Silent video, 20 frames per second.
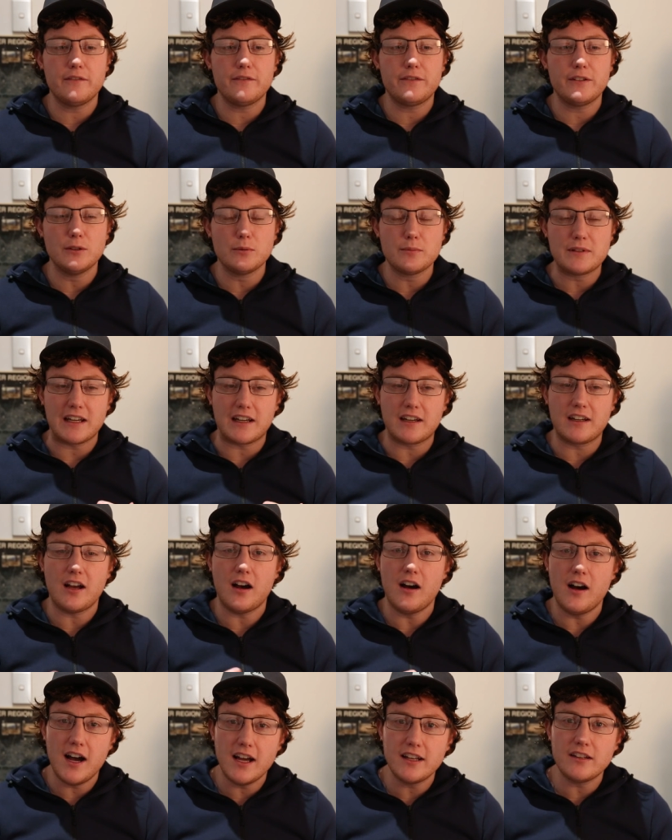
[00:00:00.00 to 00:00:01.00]
films that
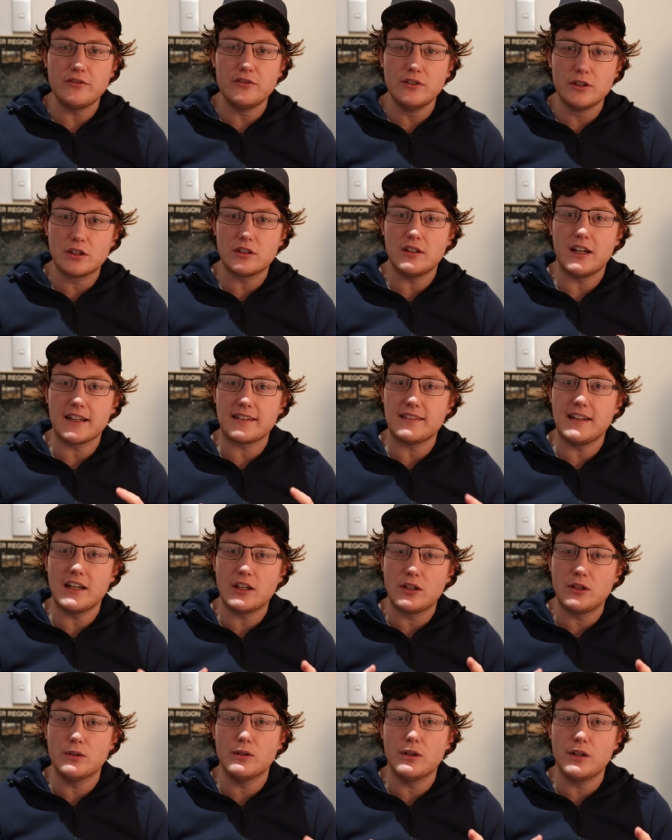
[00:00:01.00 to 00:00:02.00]
kind of look like they're
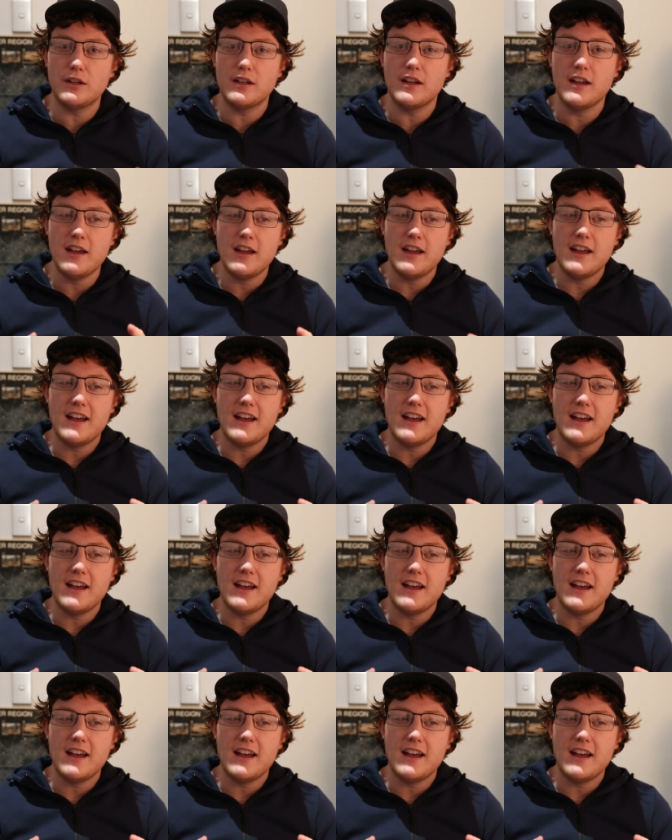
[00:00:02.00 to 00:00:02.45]
good.